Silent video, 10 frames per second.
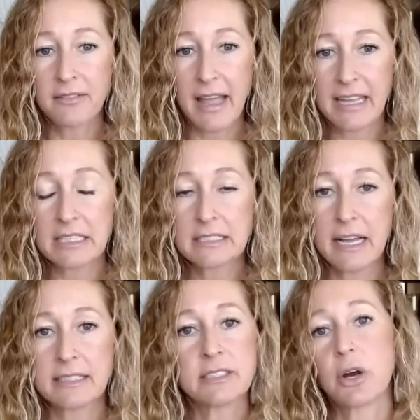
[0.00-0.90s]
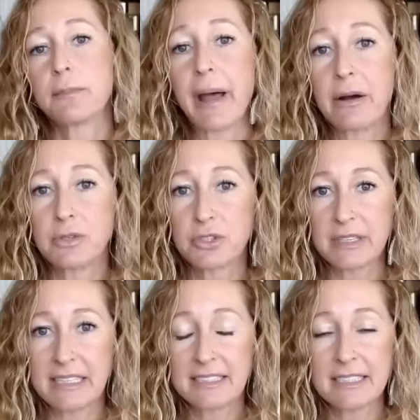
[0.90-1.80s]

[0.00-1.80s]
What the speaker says: like it says, your boundaries.